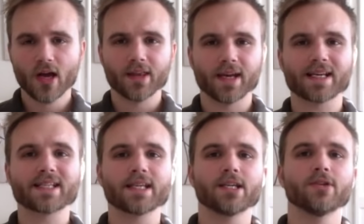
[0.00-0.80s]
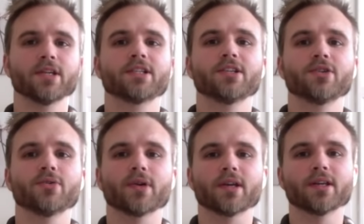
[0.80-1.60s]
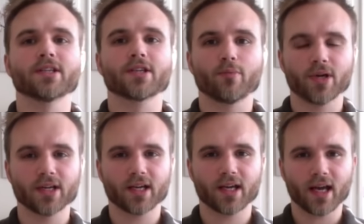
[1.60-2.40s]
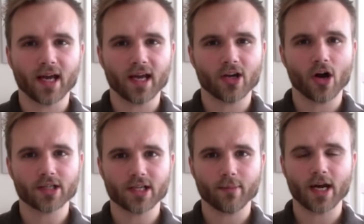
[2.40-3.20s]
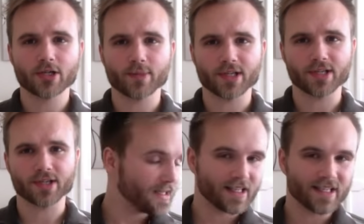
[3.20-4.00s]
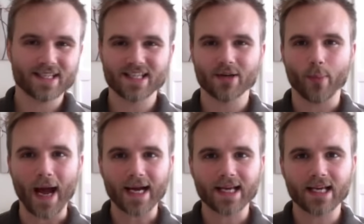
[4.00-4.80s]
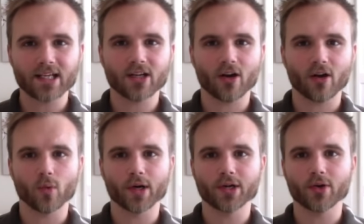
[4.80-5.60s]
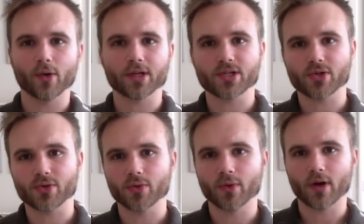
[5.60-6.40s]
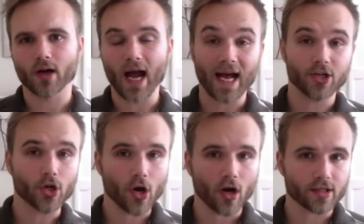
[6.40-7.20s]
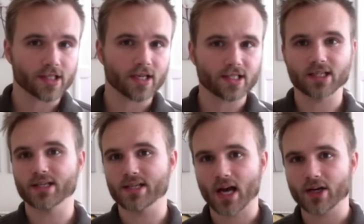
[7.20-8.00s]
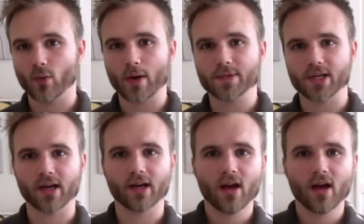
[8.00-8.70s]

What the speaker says: The next thing you need to do is pick a content management system. This is the back end of where you're going to add your content and design your website.